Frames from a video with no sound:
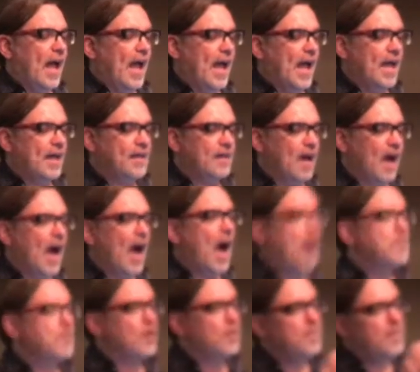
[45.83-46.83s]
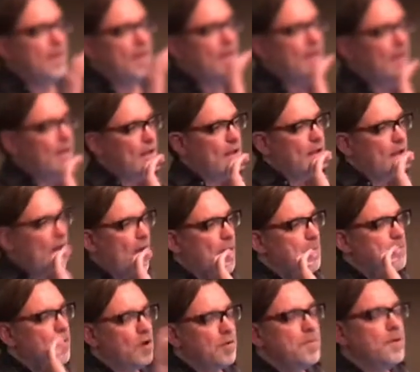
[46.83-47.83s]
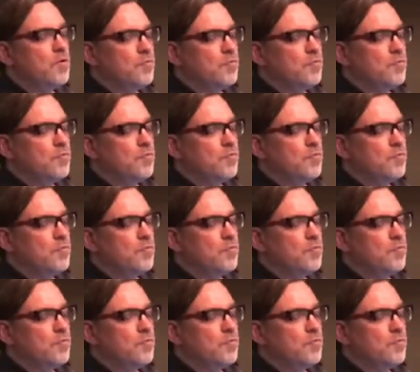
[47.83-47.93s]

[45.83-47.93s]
And I'm going to